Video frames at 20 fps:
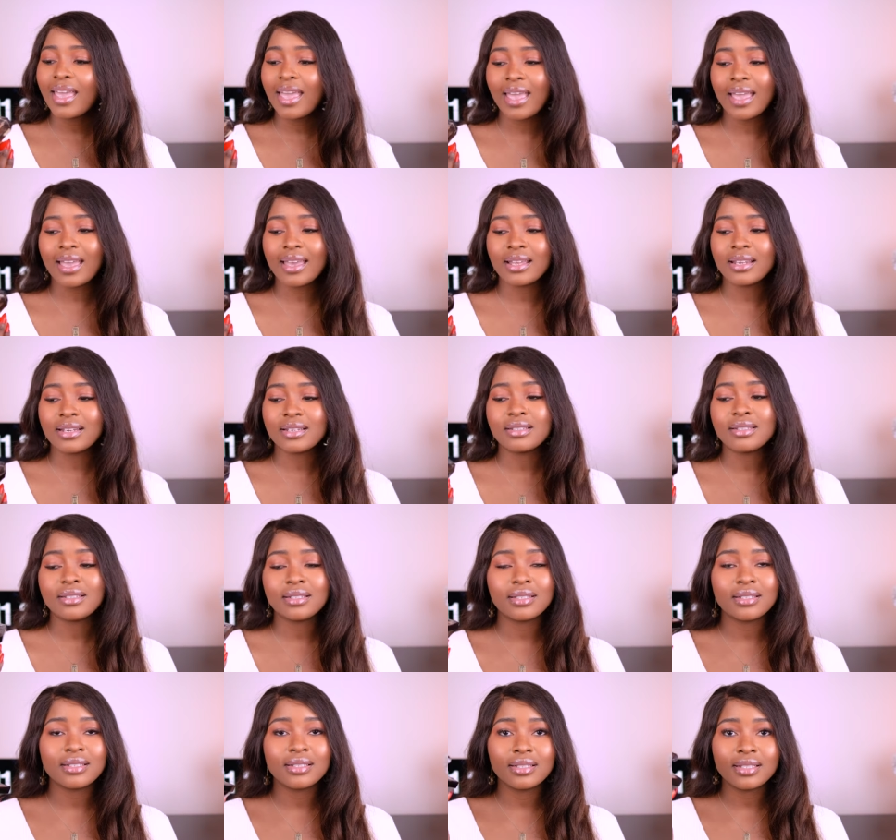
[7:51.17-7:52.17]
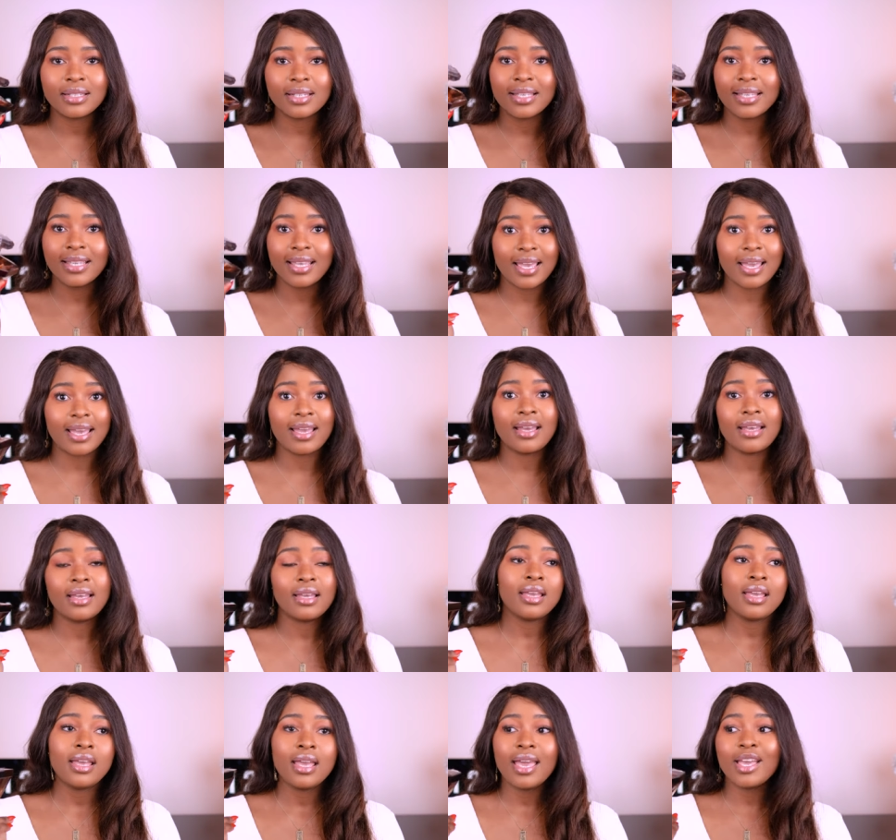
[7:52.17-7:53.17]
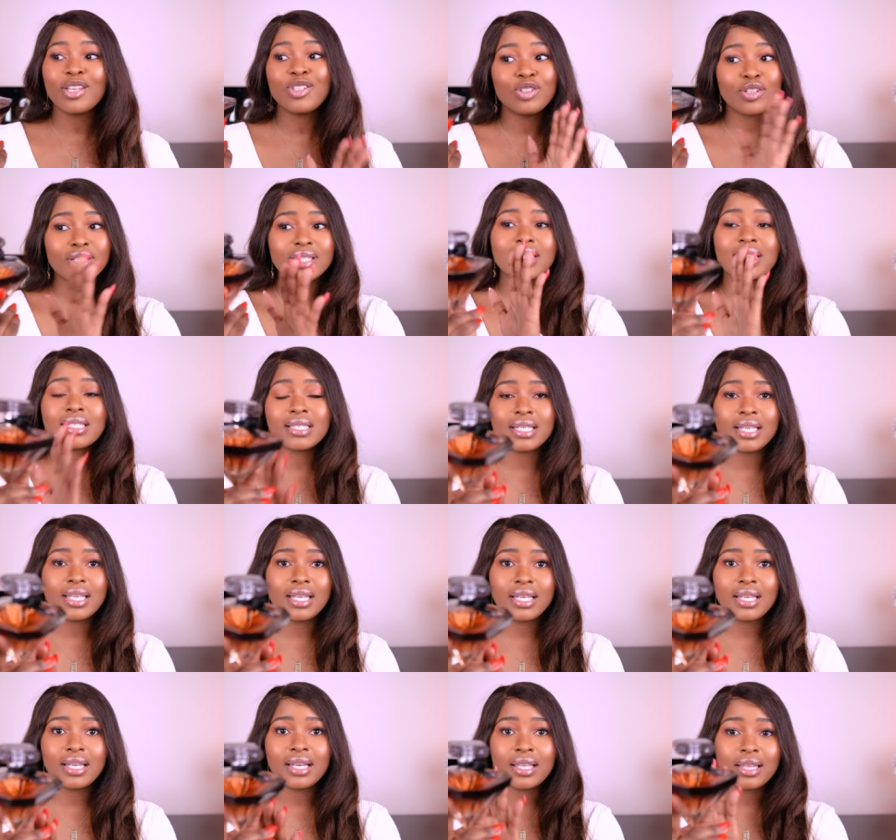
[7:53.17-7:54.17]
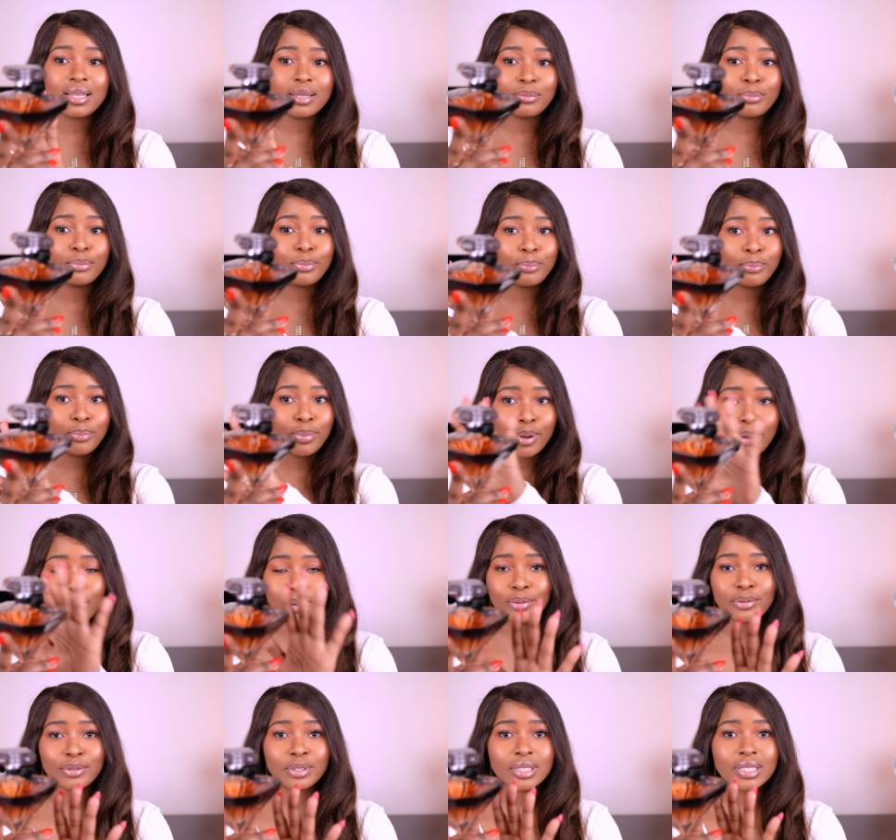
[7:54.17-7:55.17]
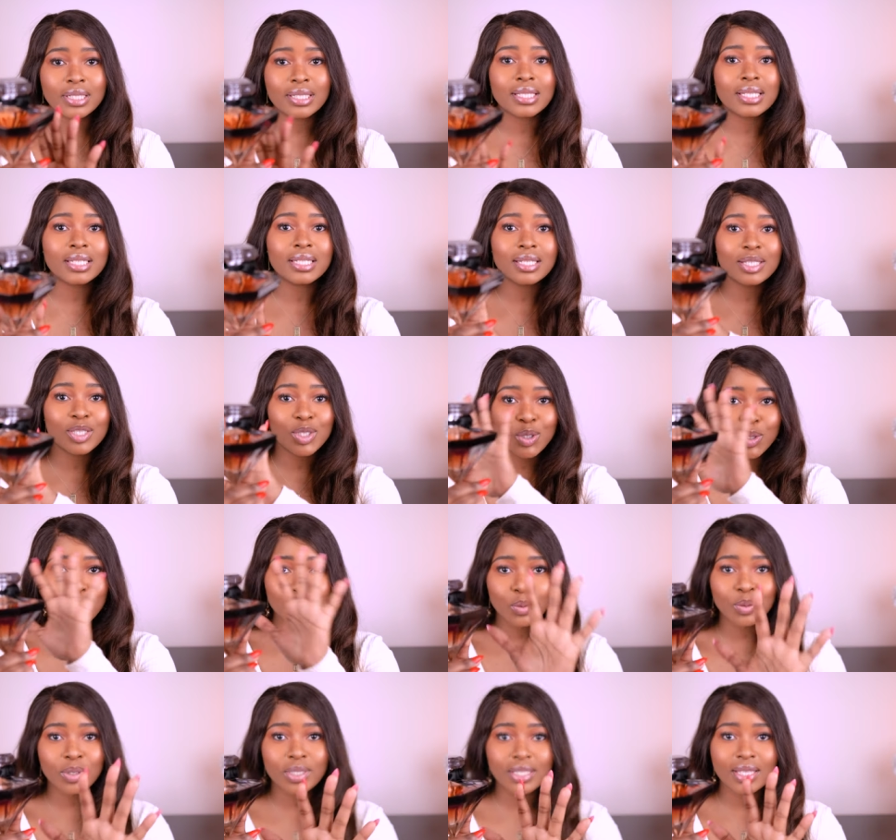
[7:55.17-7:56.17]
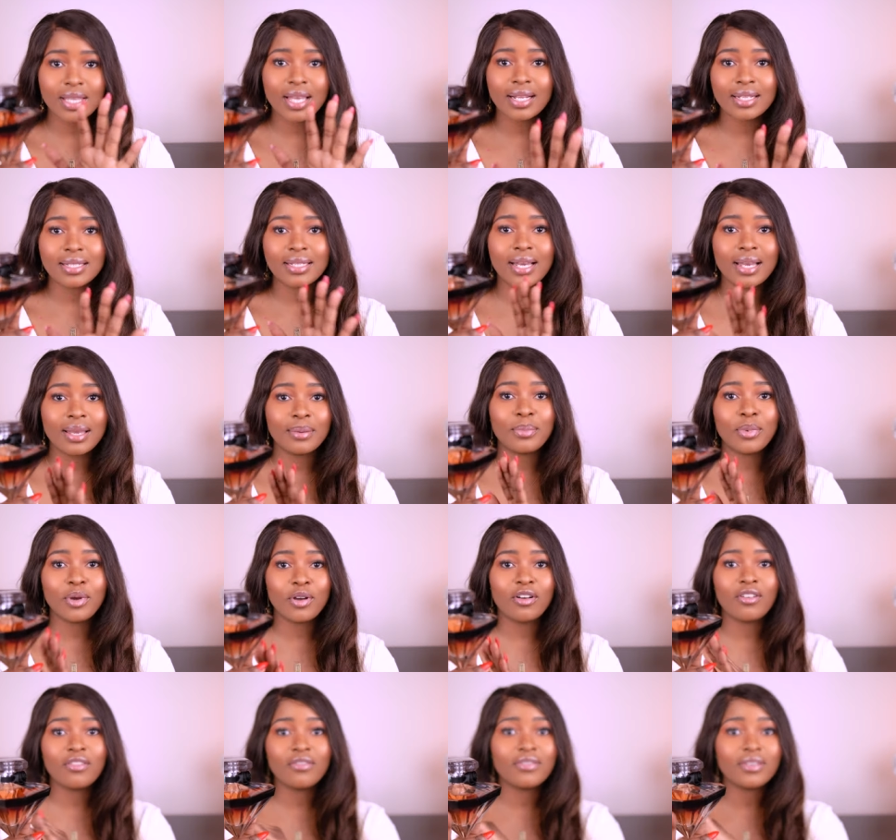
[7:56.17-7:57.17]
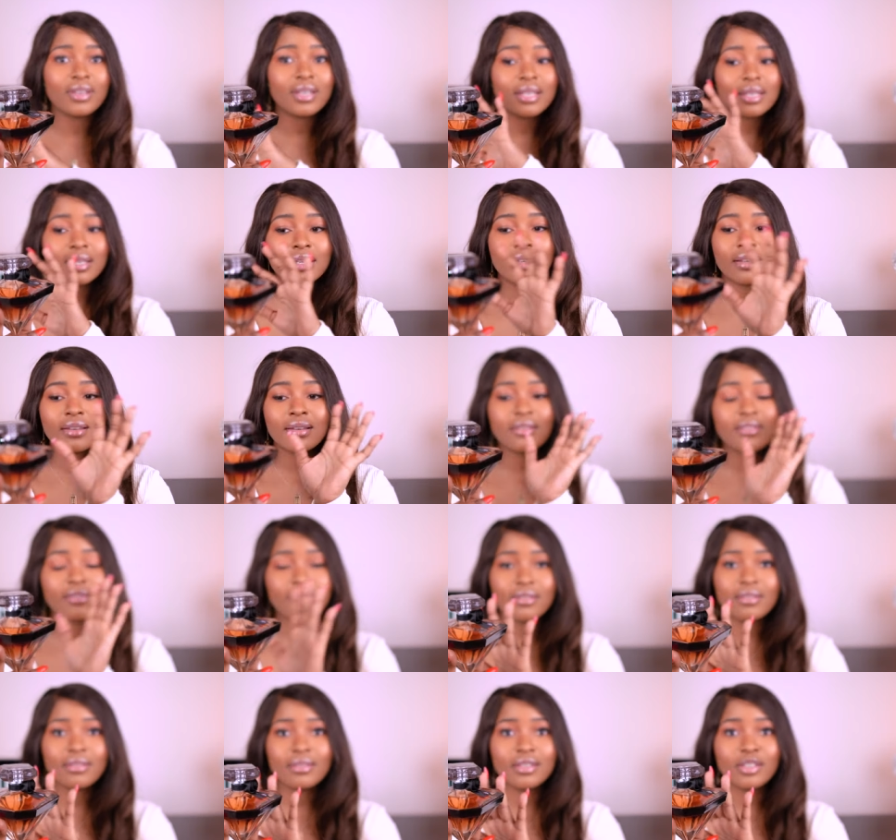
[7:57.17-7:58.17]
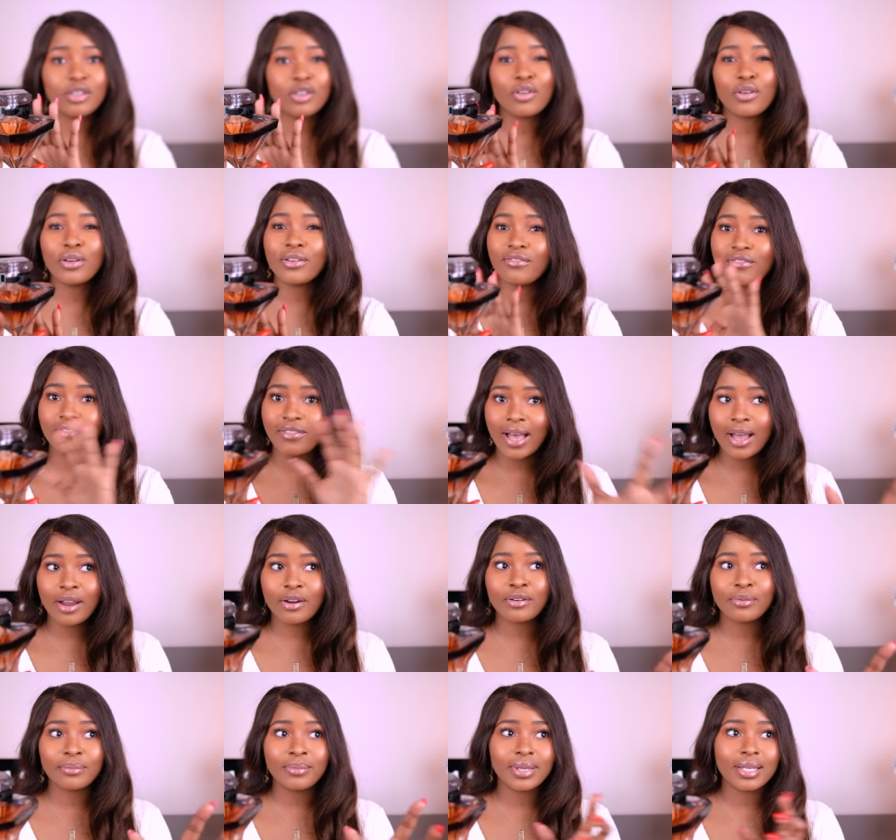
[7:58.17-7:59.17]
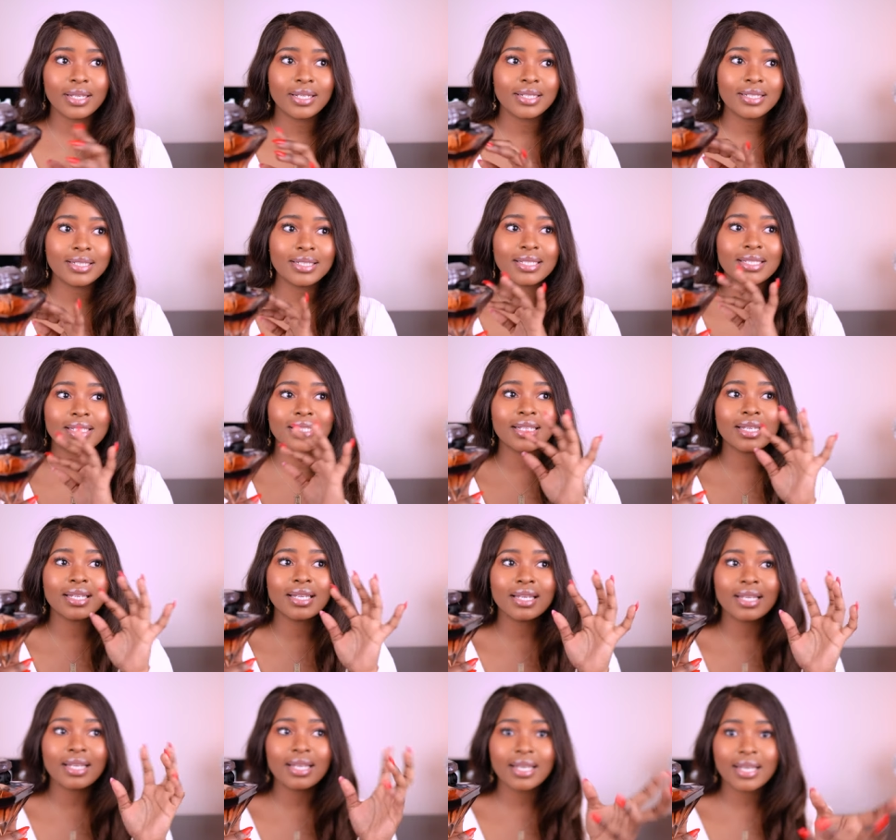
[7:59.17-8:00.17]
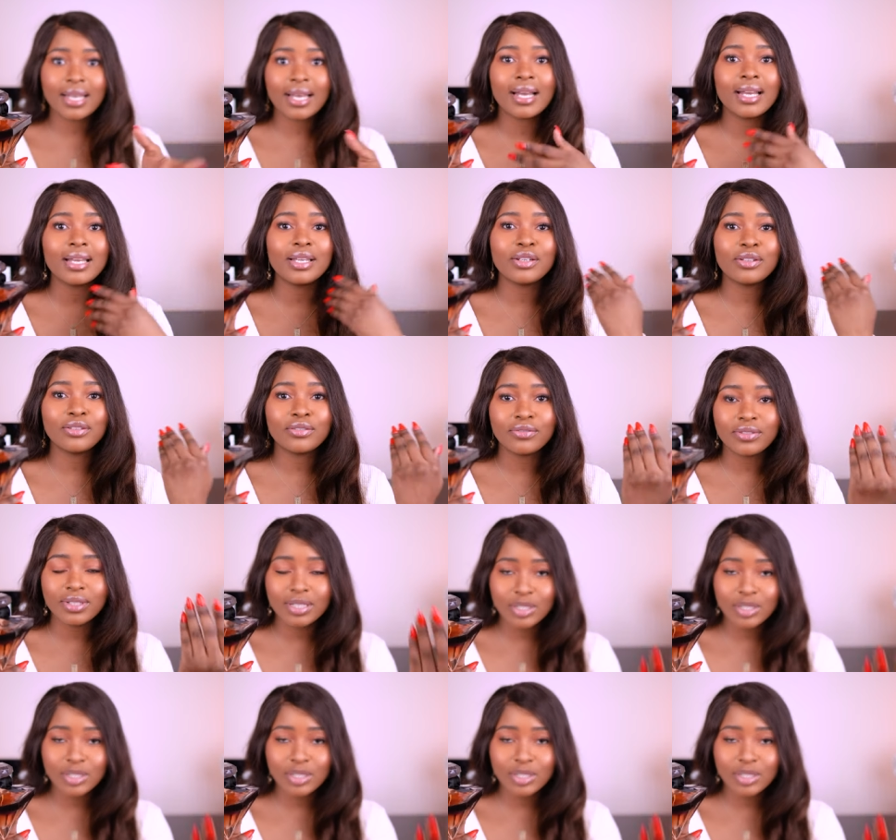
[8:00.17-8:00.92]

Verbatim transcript: And uh, yeah, as you can see, the bottle just suits that type of, you know, environment kind of